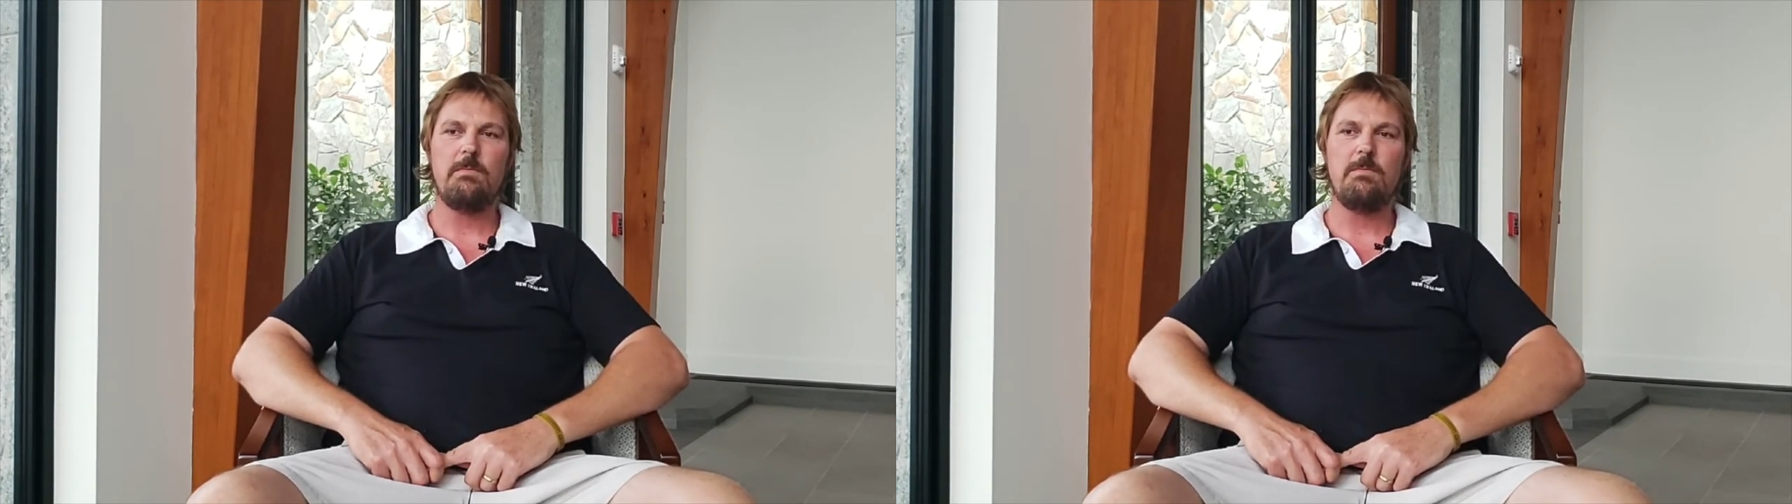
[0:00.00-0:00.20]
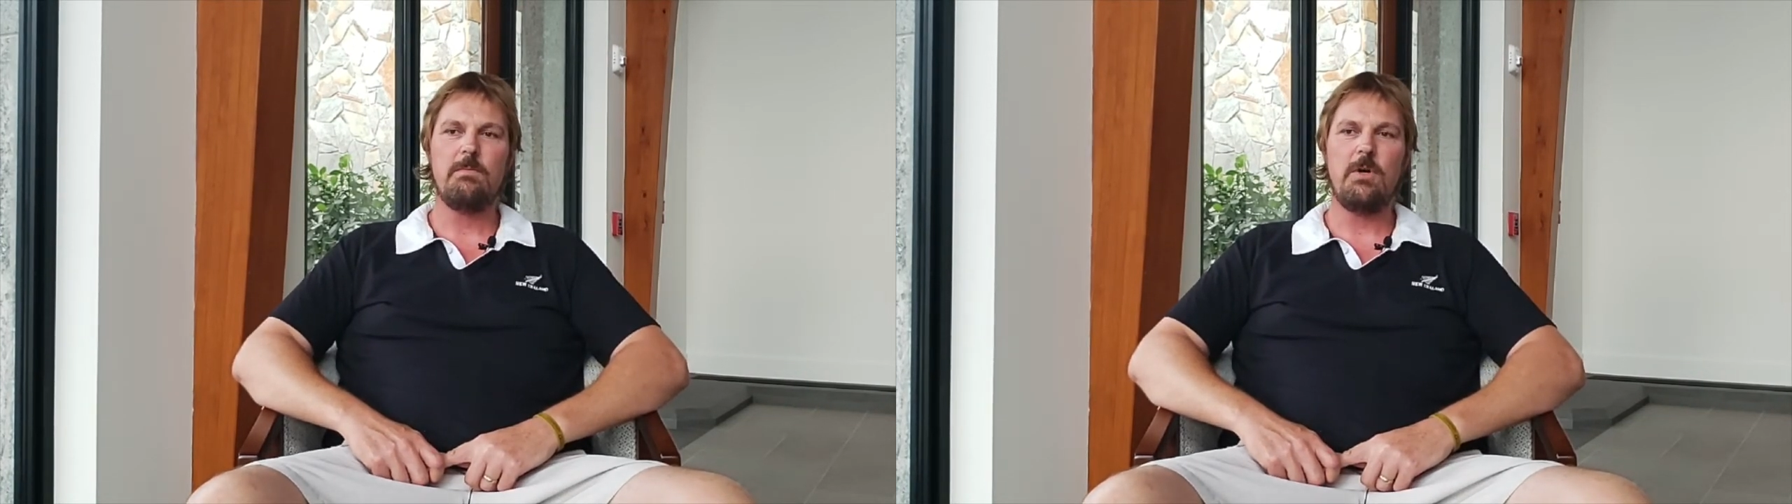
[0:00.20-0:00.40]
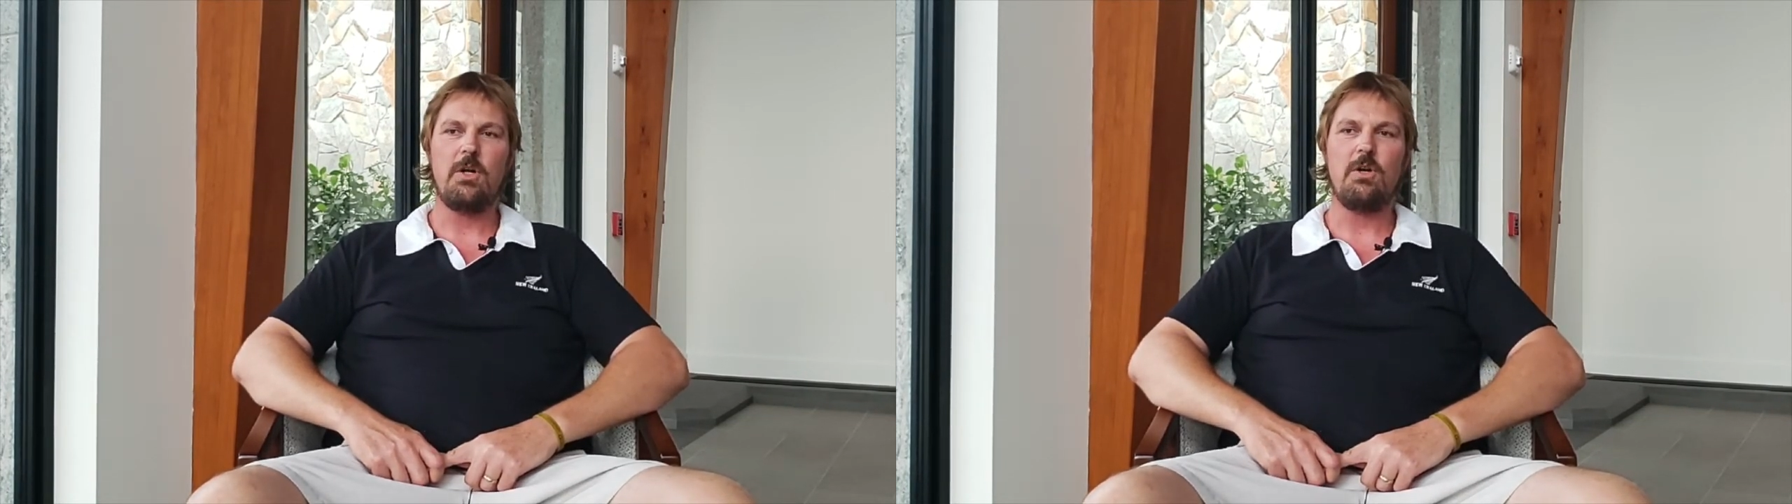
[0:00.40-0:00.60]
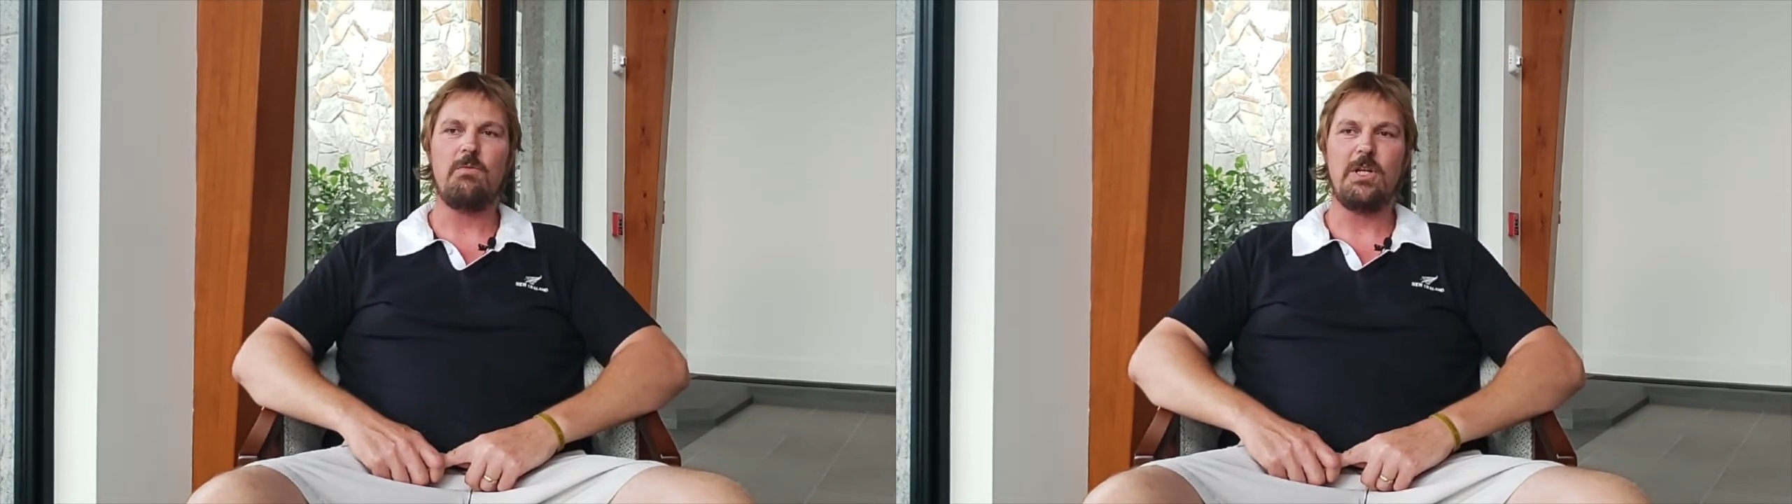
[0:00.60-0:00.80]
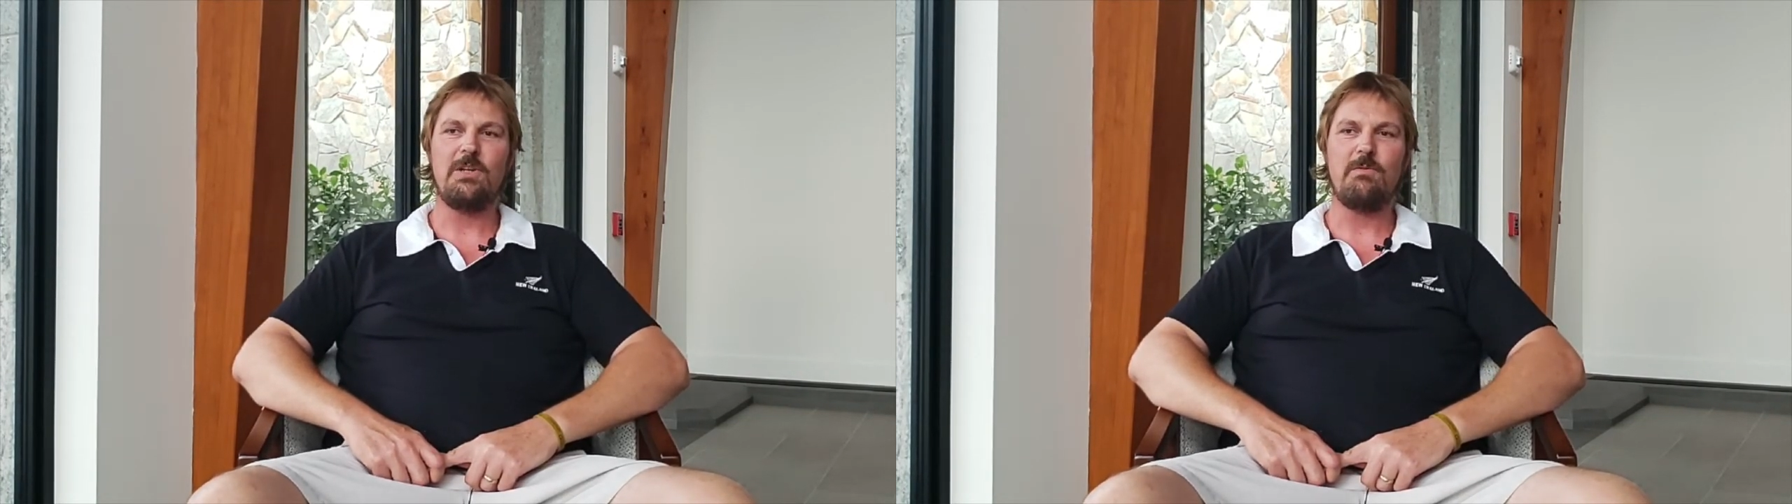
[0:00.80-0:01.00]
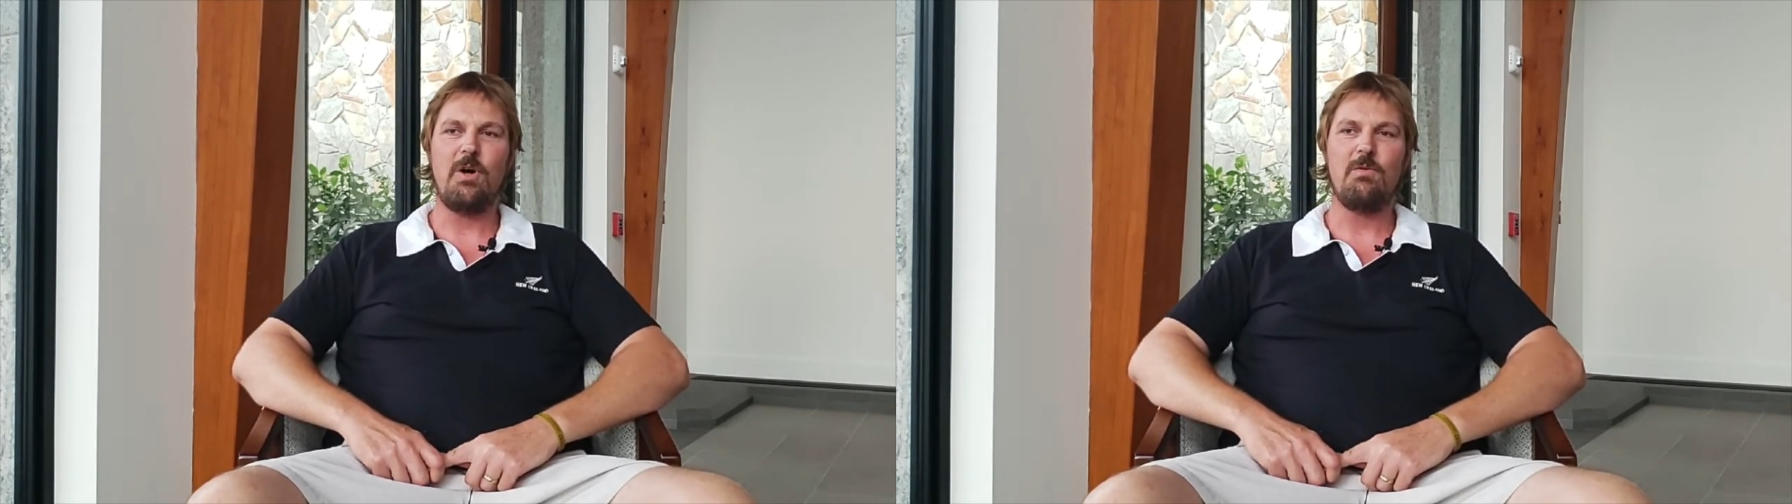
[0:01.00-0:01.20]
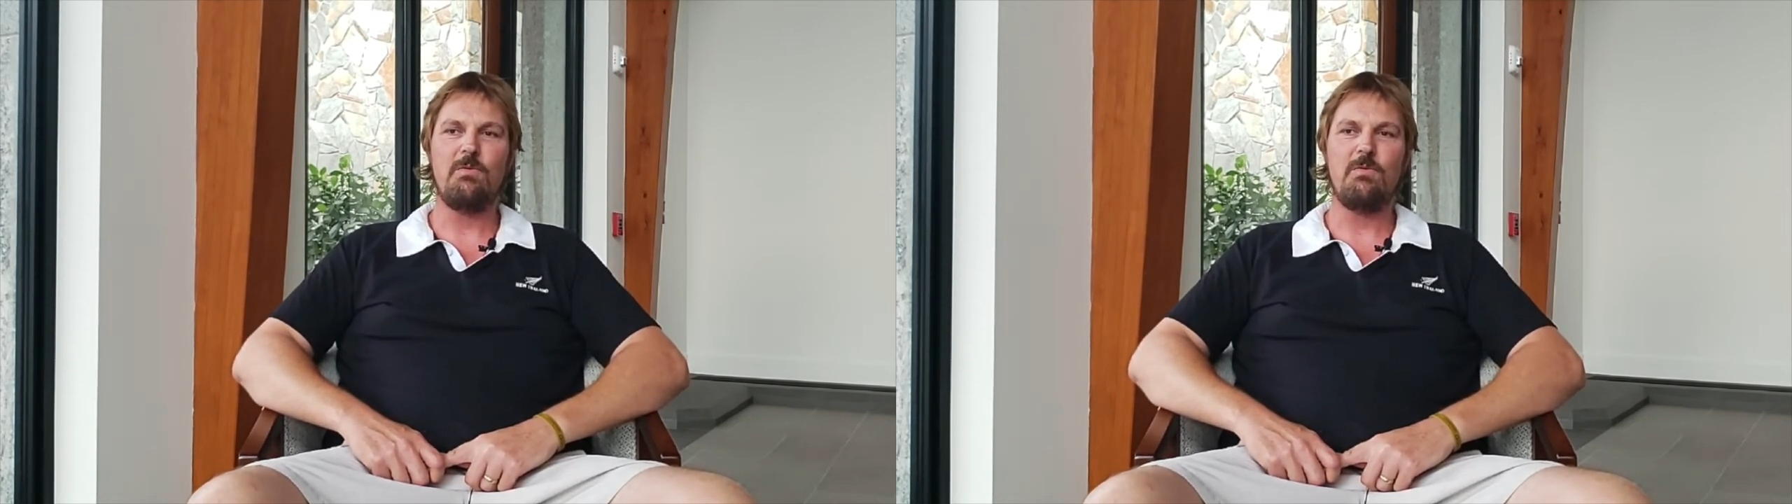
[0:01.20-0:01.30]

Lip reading: got really involved